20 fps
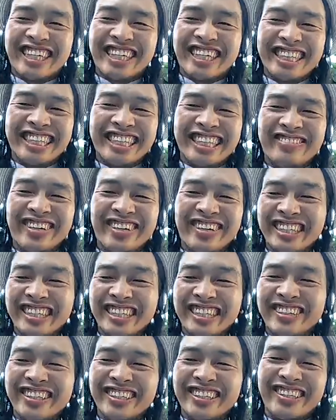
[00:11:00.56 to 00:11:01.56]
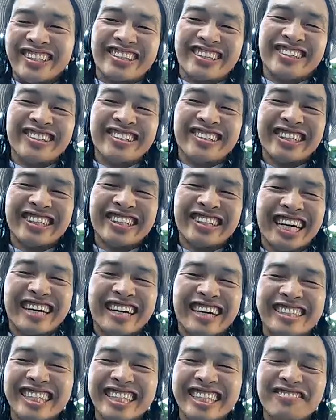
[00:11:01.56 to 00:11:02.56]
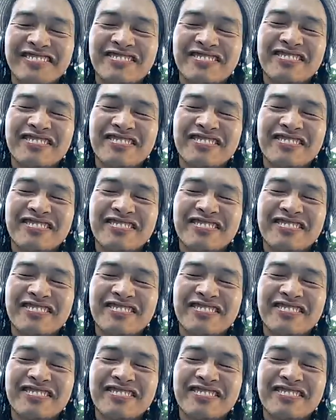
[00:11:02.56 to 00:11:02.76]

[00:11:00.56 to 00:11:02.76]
than the main commercial highways.